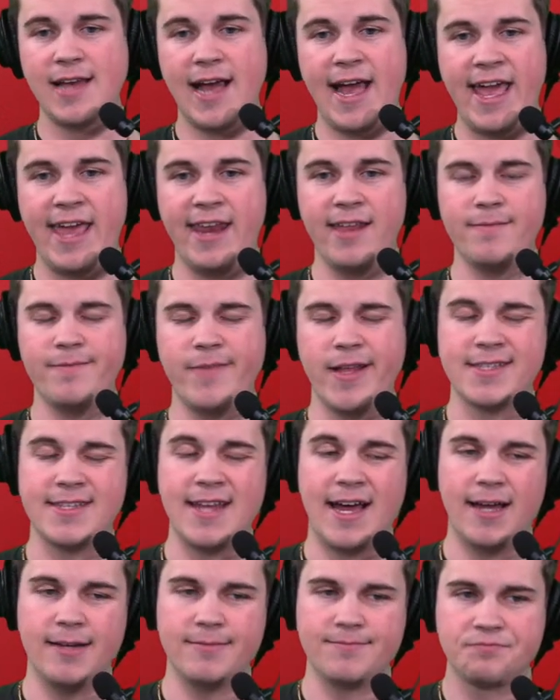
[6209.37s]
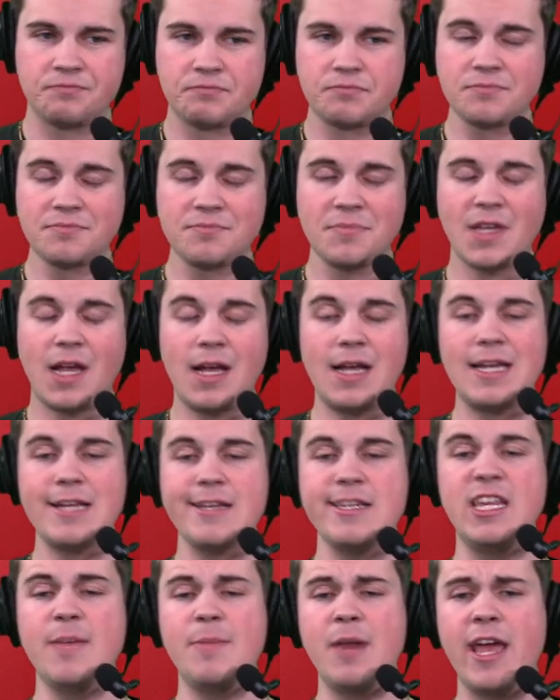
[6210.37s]
I hate it. That's not.
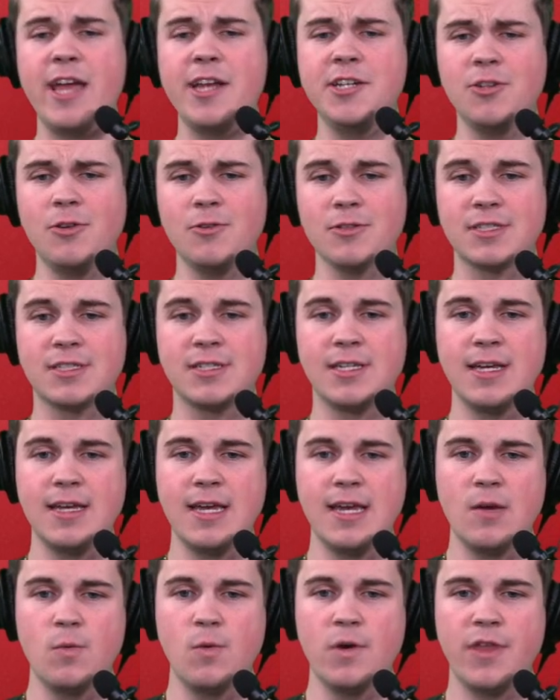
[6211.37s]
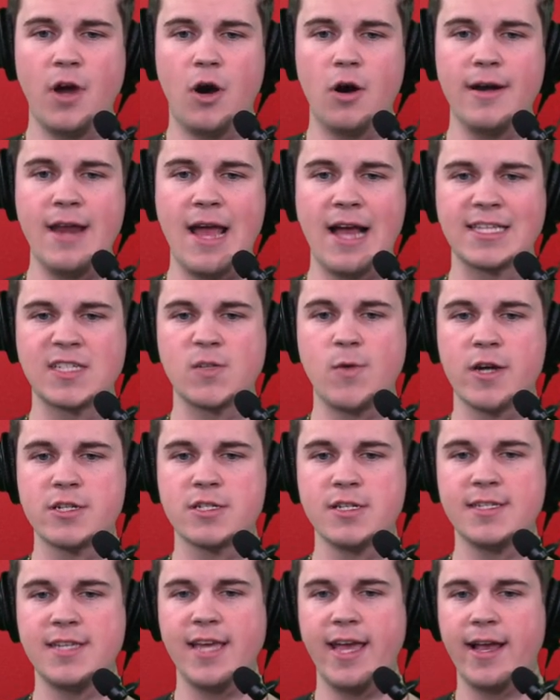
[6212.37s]
Demon Angels with our next
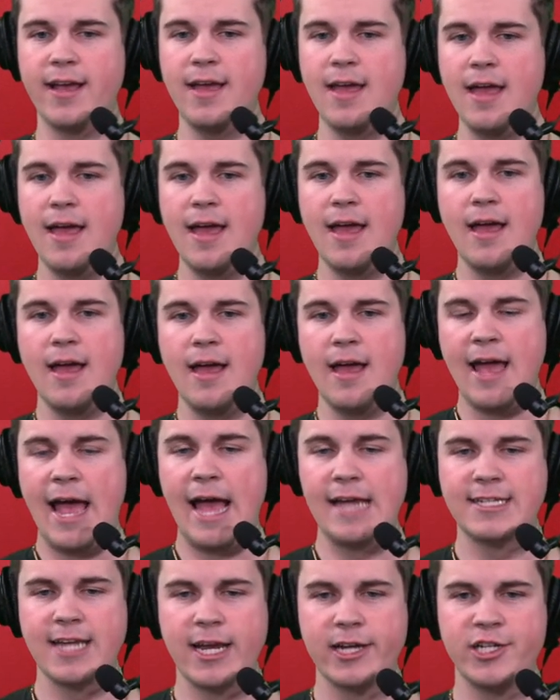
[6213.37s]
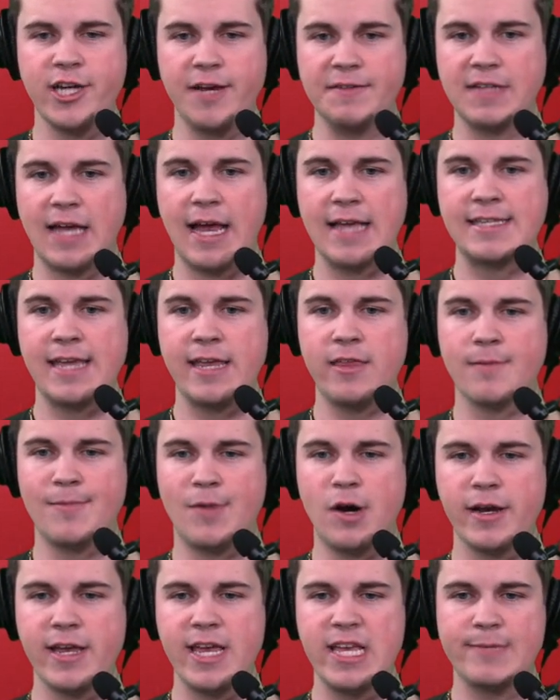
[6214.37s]
question saying, hashtag Chiefs. I see either
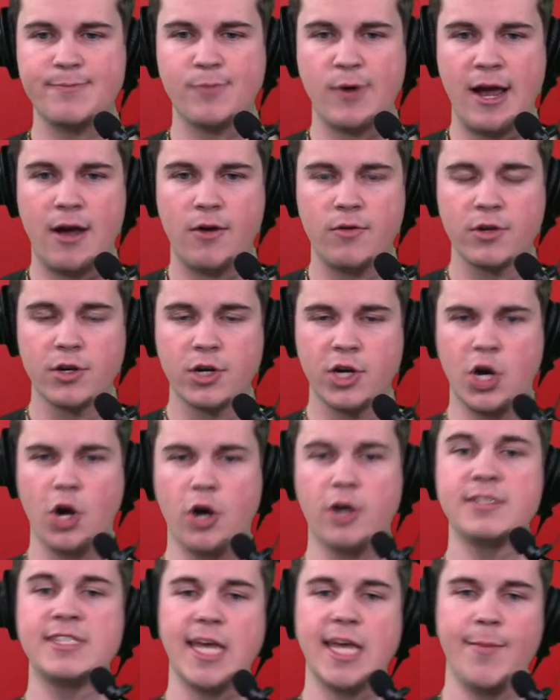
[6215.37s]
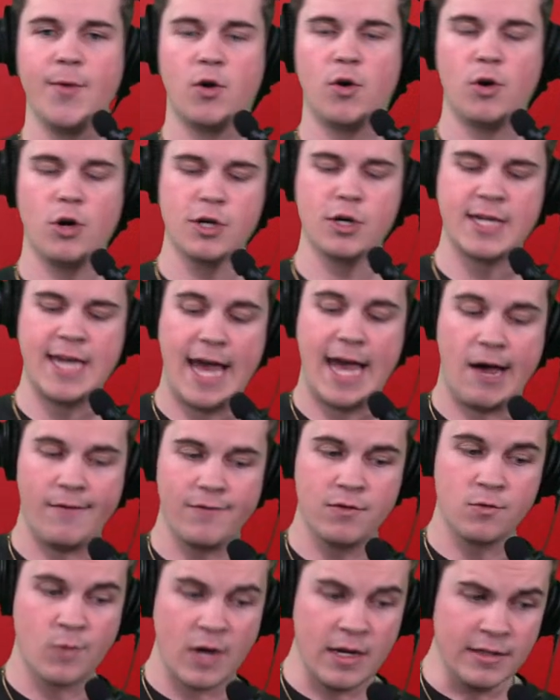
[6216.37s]
Marquise Brown, Curtis Samuel, or
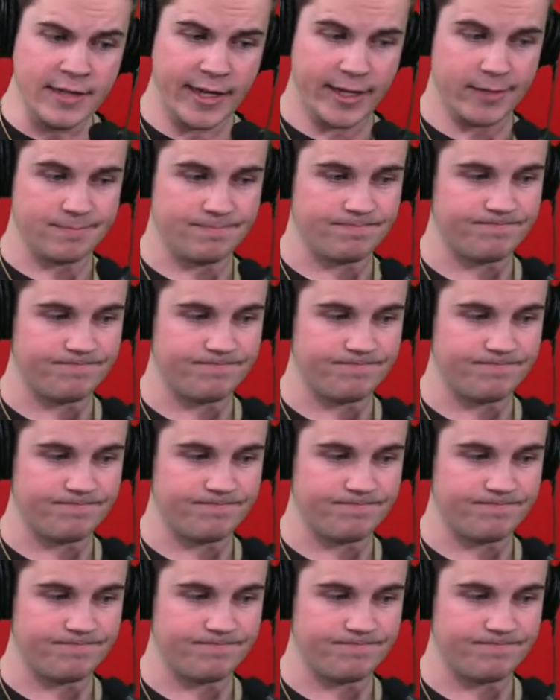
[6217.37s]
Calvin Ridley.